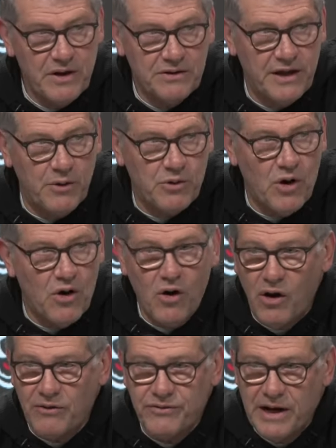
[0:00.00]
they were all
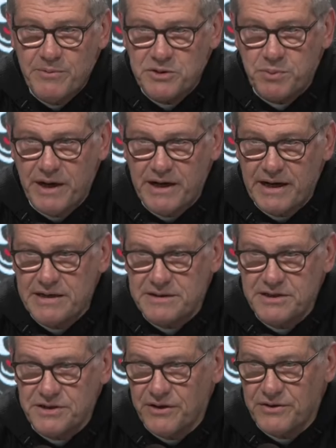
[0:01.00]
Hall of Famers playing against
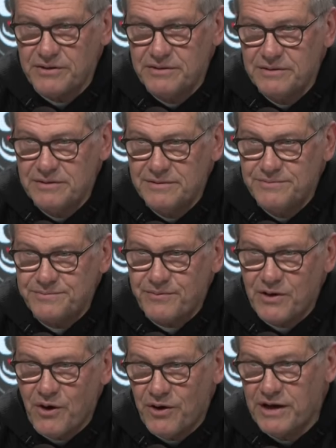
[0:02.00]
each other
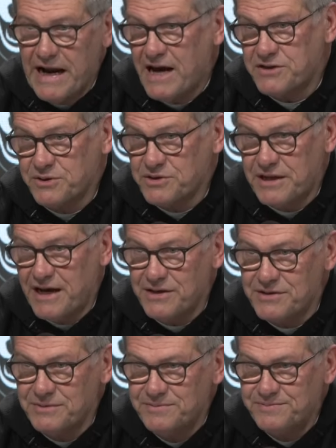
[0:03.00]
on a national stage.